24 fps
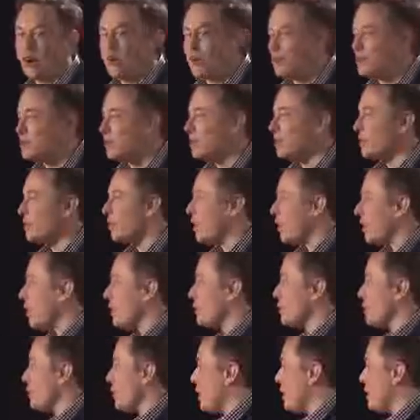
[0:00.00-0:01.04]
a whole bunch of
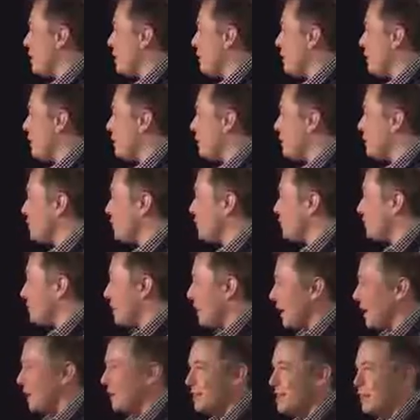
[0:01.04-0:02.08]
cars ready for you to
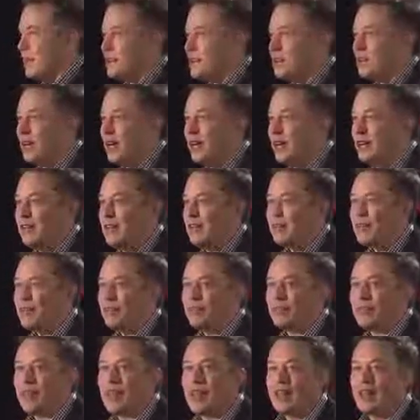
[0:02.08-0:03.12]
take a test ride in,
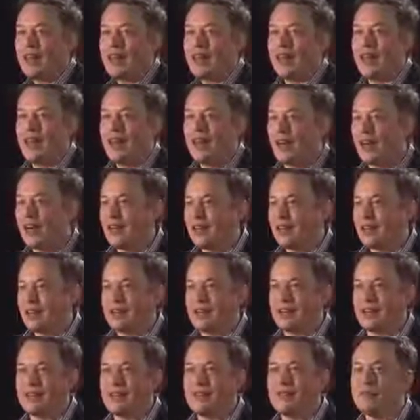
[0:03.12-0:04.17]

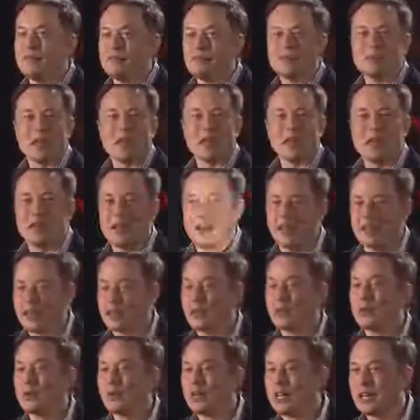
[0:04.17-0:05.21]
and I
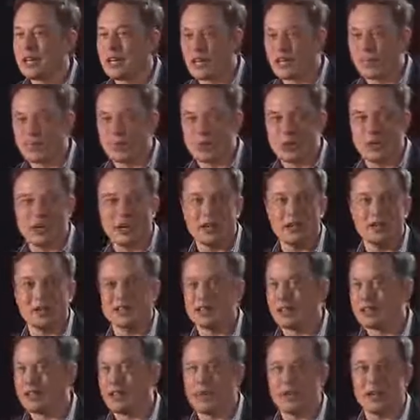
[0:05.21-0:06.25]
think you're really going to enjoy it.
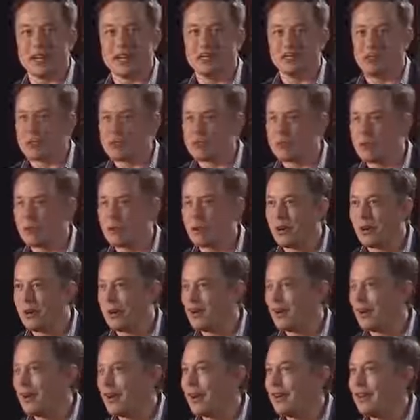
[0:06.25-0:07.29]
This is like an amusement
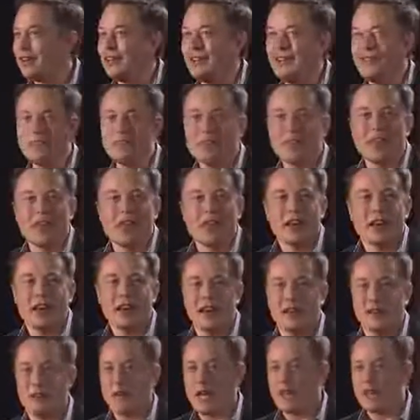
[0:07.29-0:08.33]
park ride,
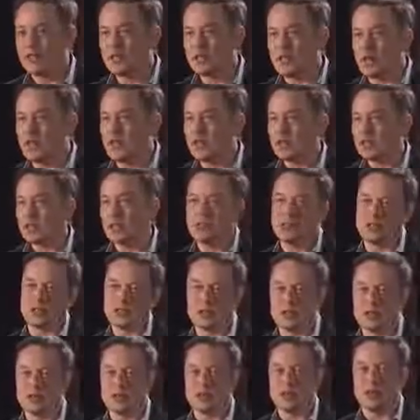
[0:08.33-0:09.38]
and just to sort